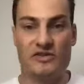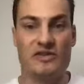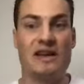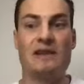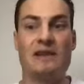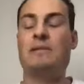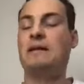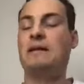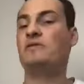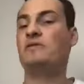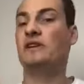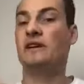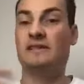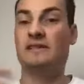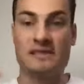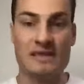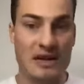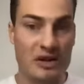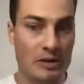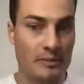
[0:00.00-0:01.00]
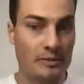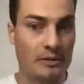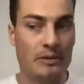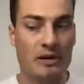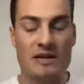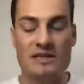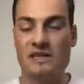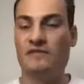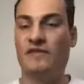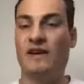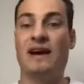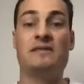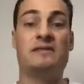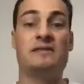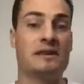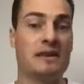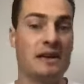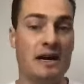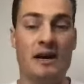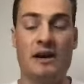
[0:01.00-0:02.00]
then maybe you can start optimizing for add to
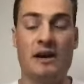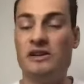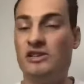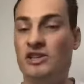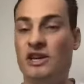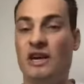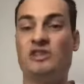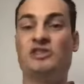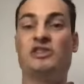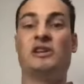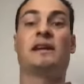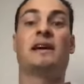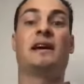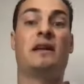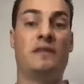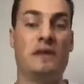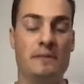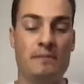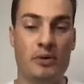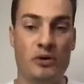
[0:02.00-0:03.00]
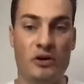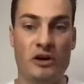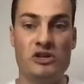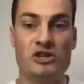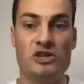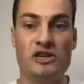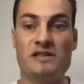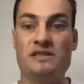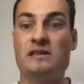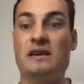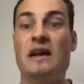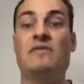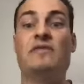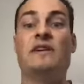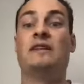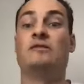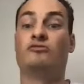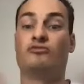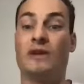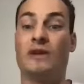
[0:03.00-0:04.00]
cart, initiate checkout, and then purchase, and
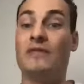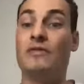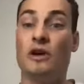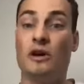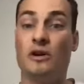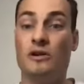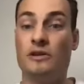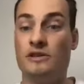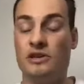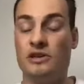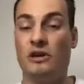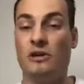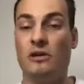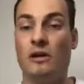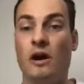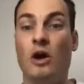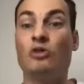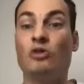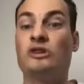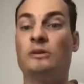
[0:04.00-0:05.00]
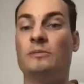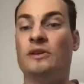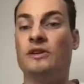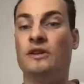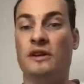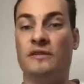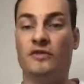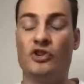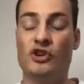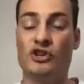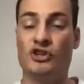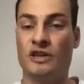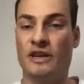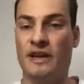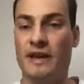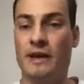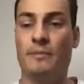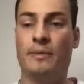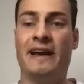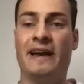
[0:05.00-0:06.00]
then run those, ultimate conversion
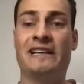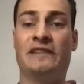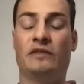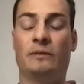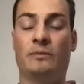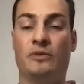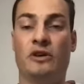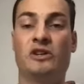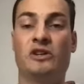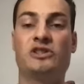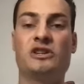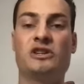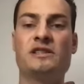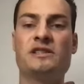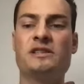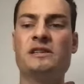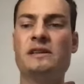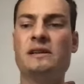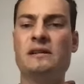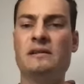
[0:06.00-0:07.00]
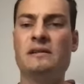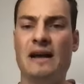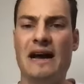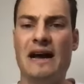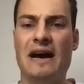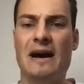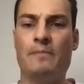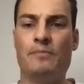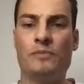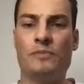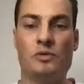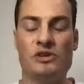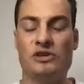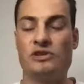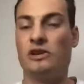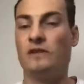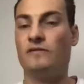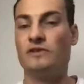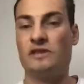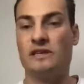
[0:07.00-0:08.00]
campaigns for purchase, which is
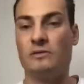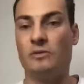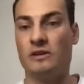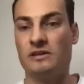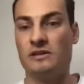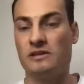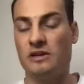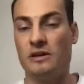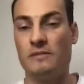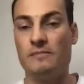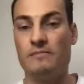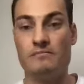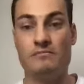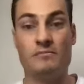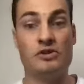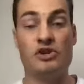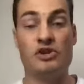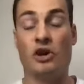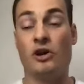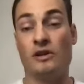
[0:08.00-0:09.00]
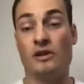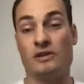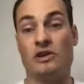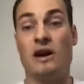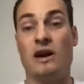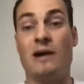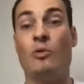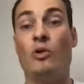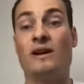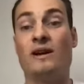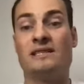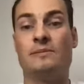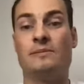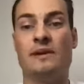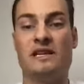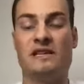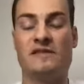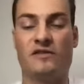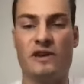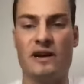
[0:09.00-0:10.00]
obviously what's, majority of the time works the
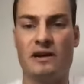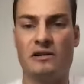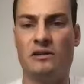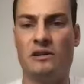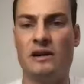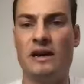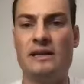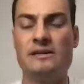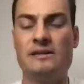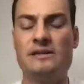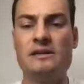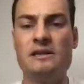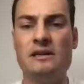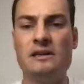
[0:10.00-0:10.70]
best for our clients.